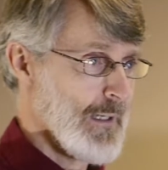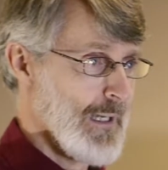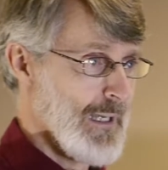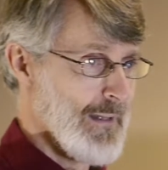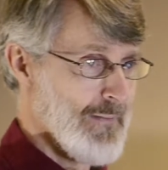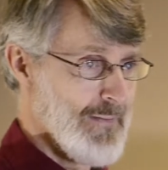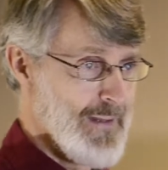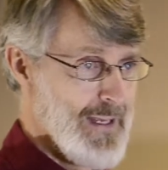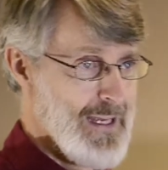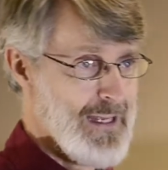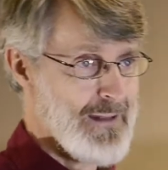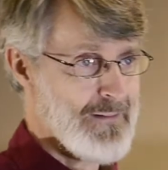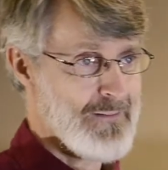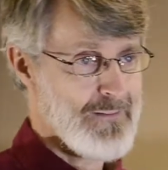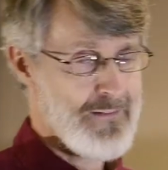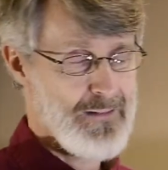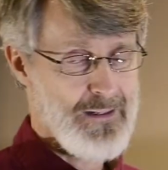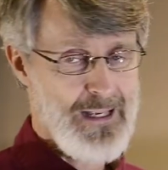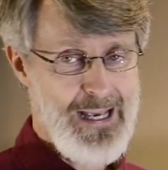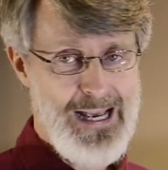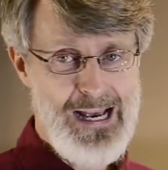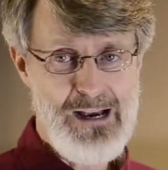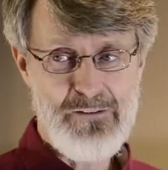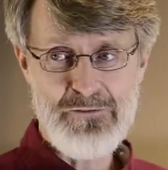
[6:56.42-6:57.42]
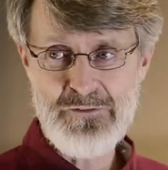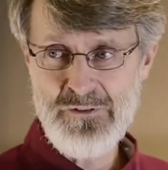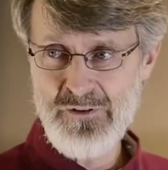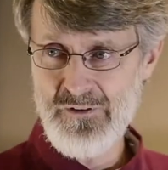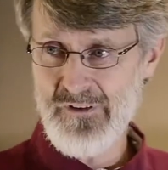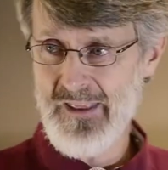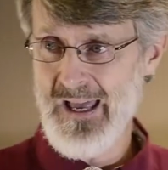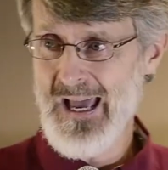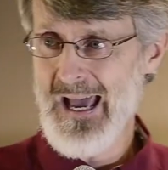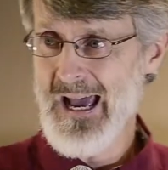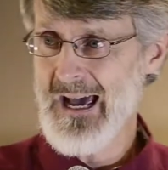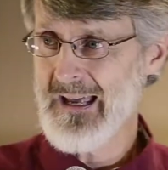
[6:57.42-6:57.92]
And then,
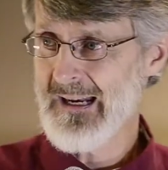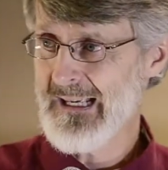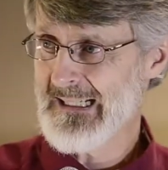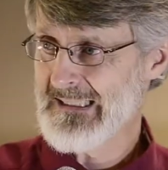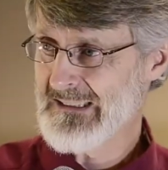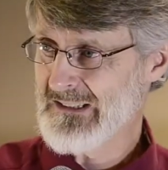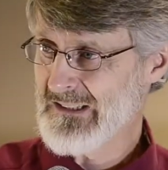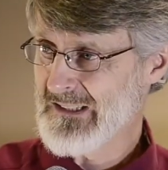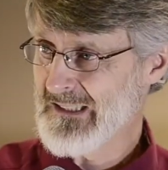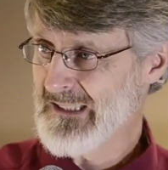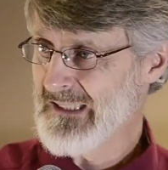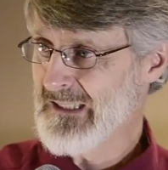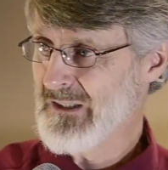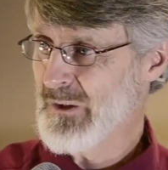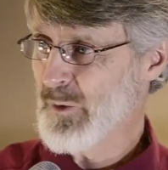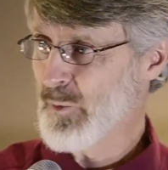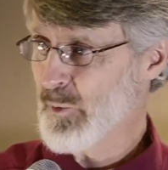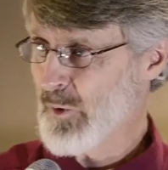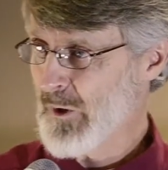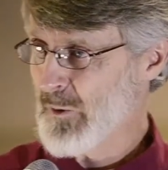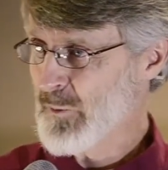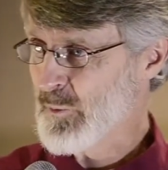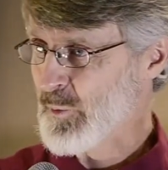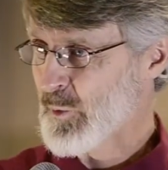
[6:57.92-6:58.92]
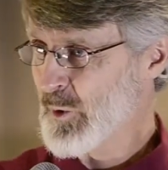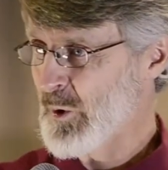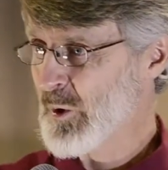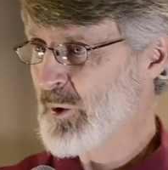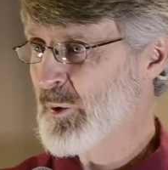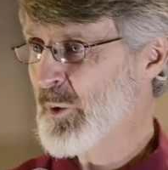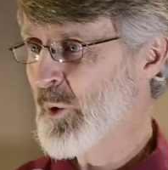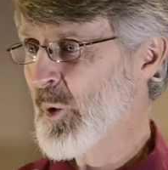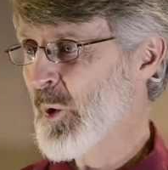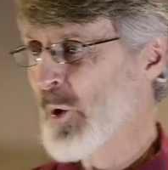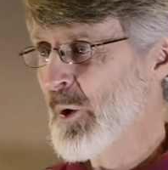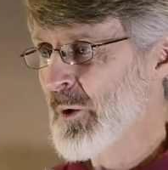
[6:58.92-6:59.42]
after that, I see the one
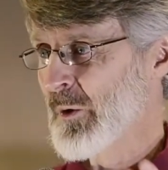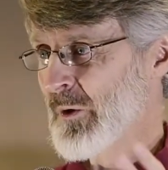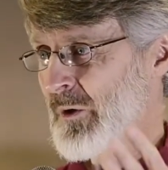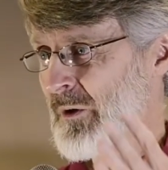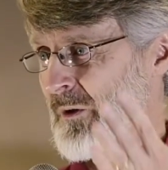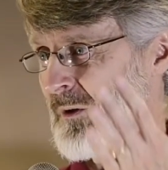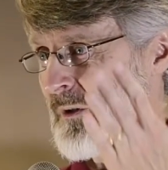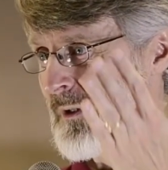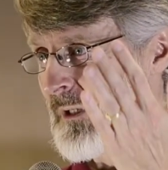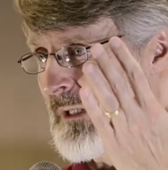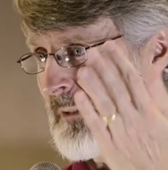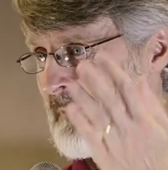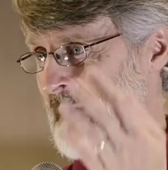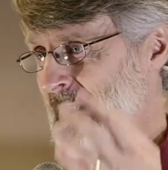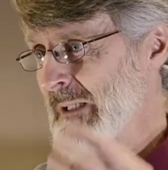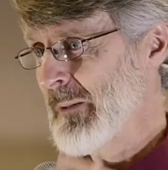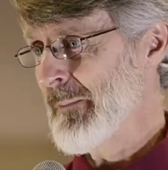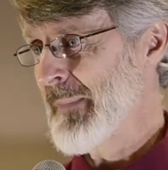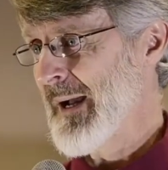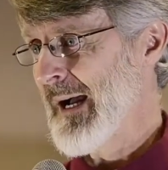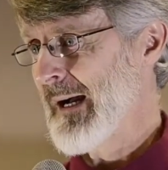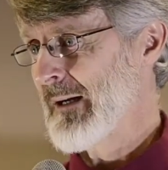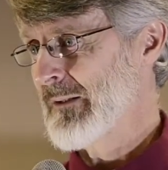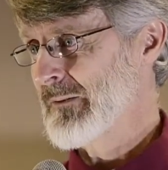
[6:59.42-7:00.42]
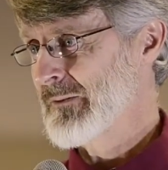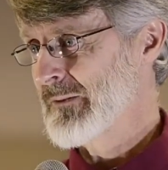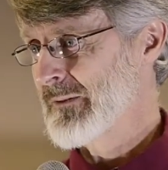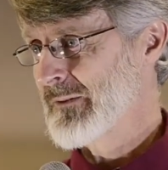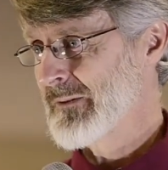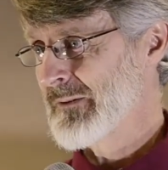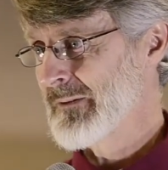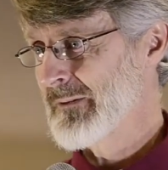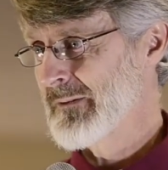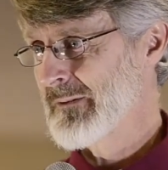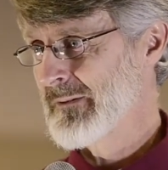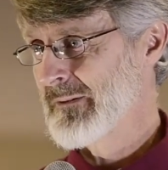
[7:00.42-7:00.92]
world order coming
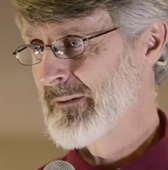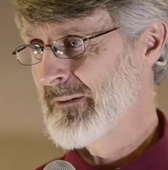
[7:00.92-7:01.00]
about,